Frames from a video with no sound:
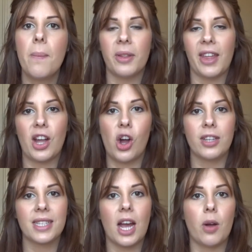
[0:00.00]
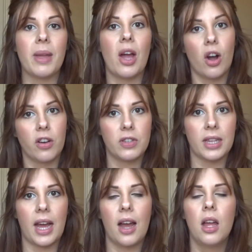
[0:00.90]
but they can't tell me after
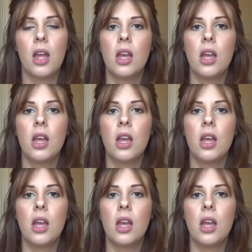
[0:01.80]
that